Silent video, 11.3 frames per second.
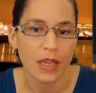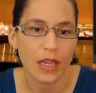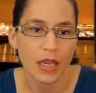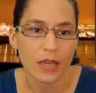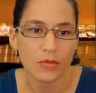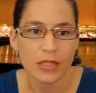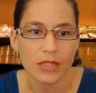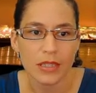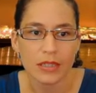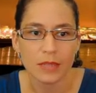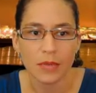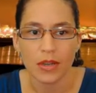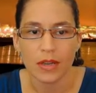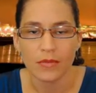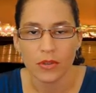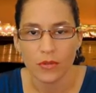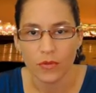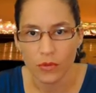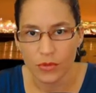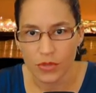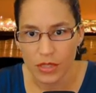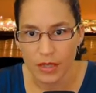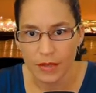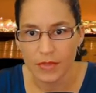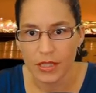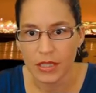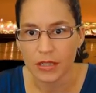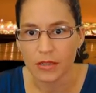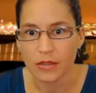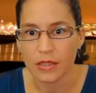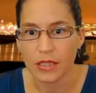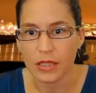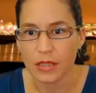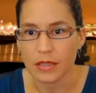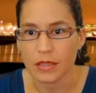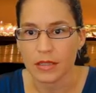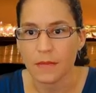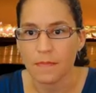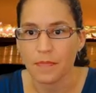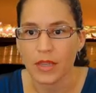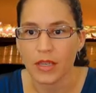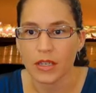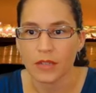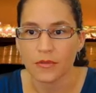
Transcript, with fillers: And what's nice about having the folder saved here is if